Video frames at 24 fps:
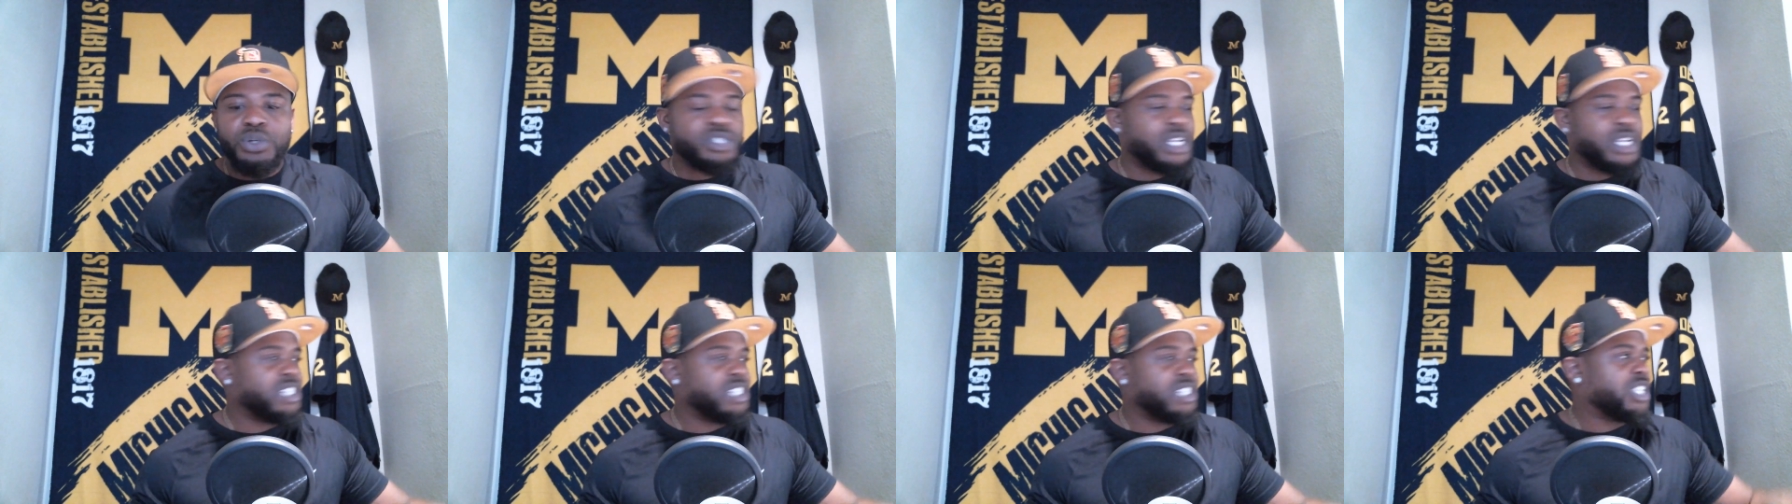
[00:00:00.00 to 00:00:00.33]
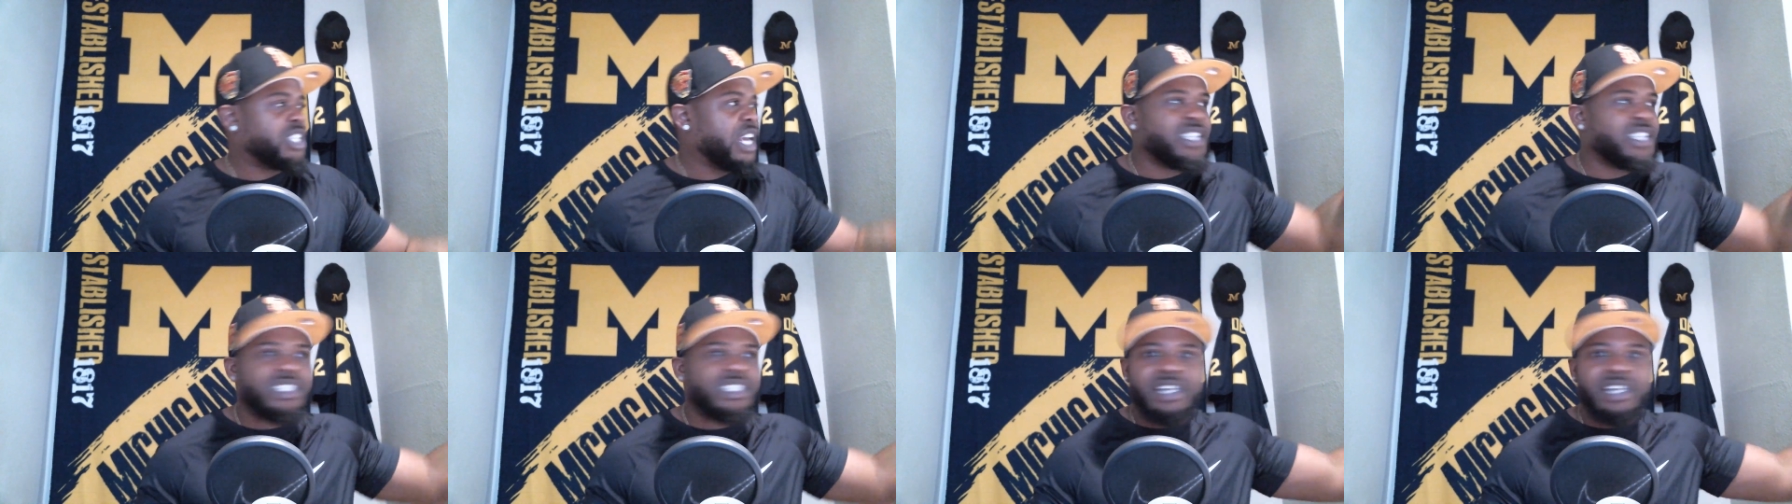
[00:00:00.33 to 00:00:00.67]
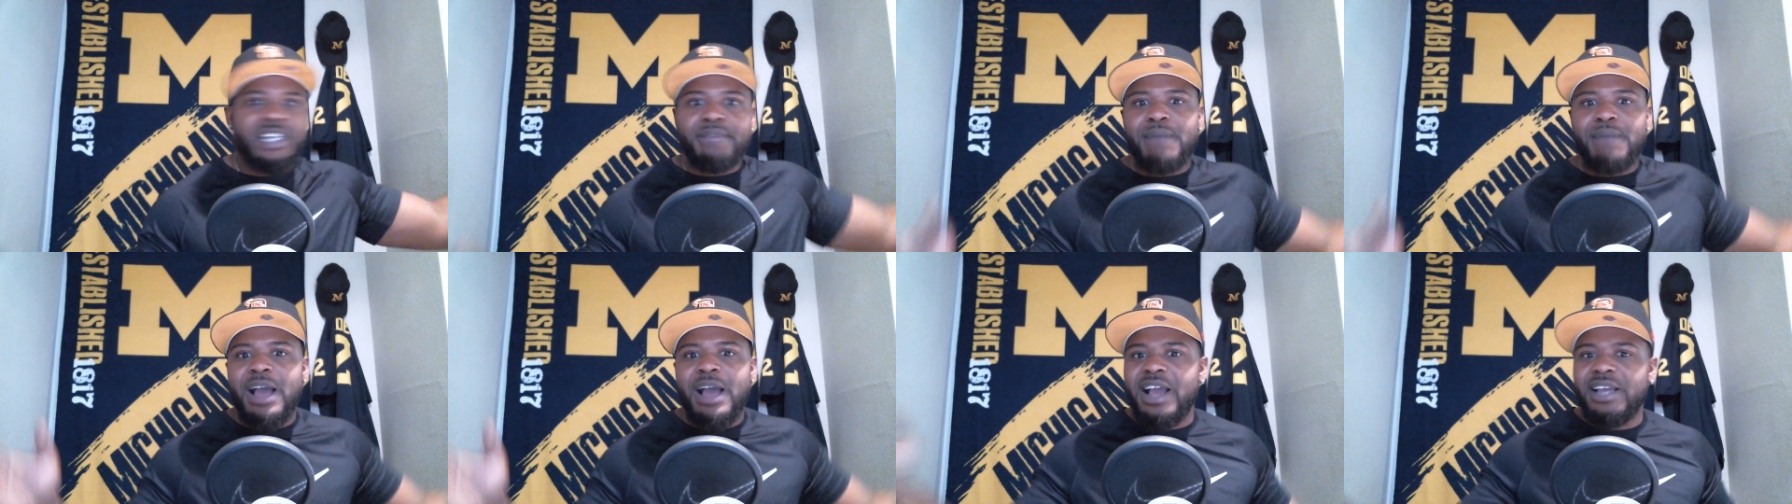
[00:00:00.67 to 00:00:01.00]
They change their
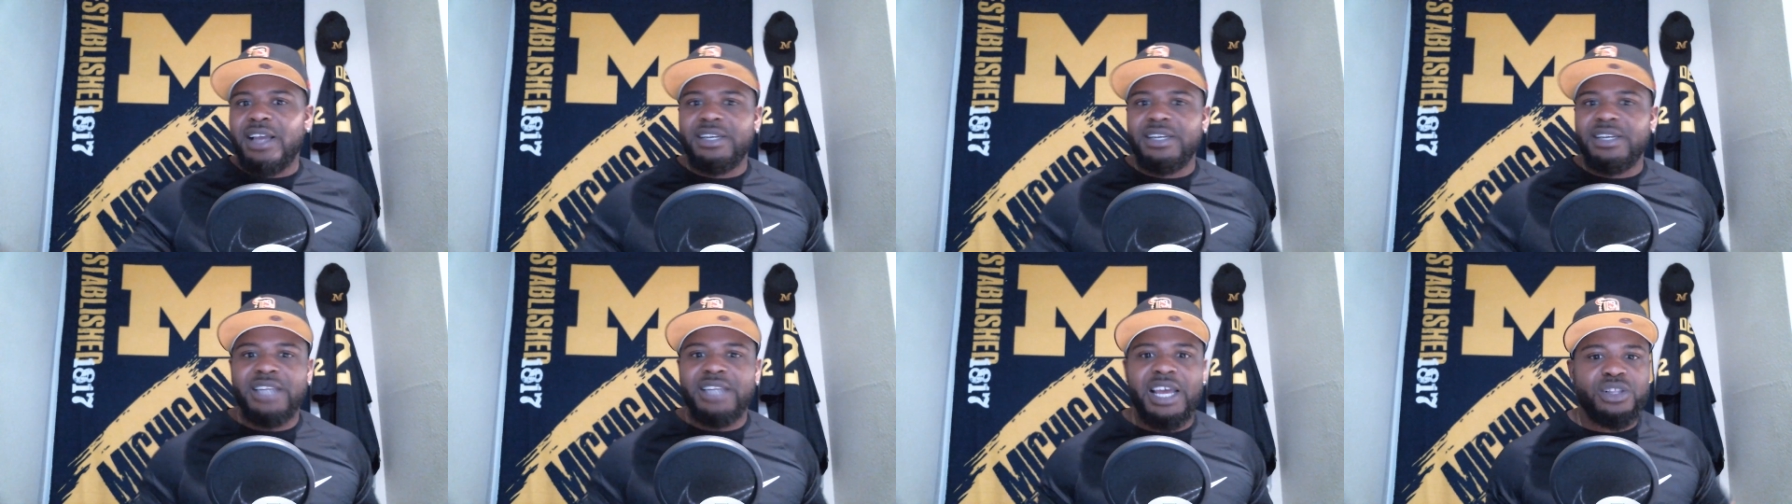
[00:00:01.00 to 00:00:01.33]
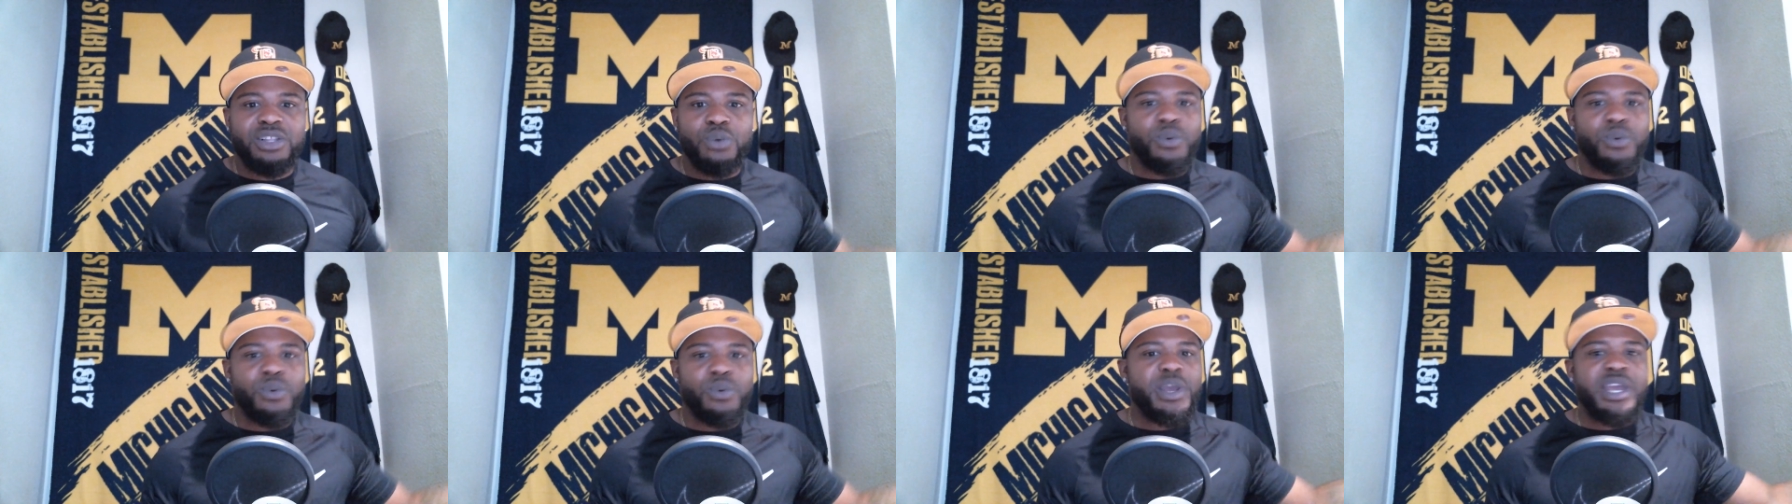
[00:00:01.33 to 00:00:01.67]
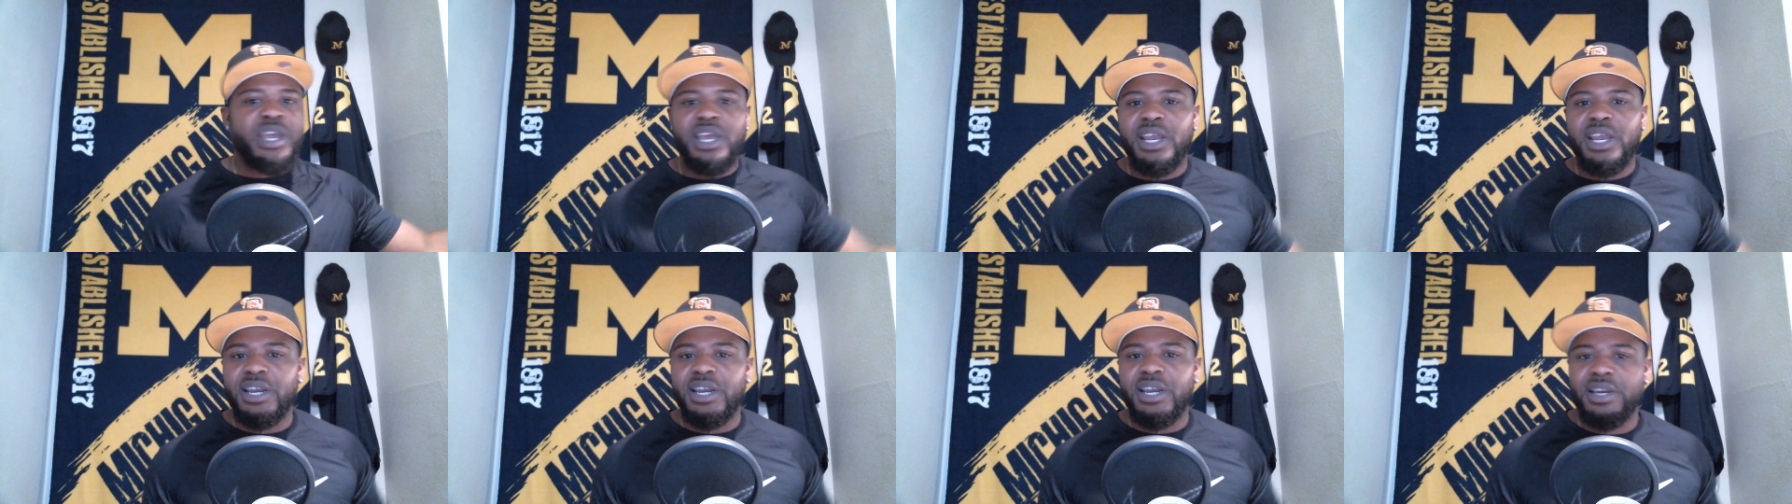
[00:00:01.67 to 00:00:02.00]
mind like the
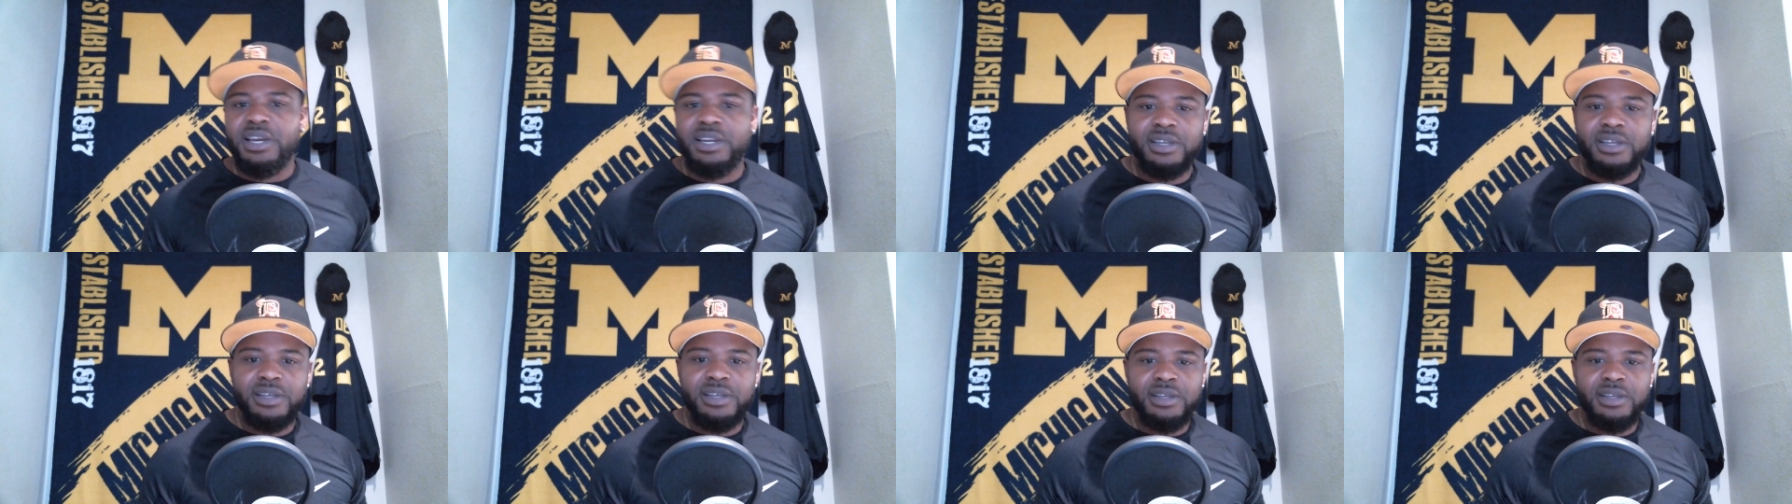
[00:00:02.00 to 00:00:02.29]
wind.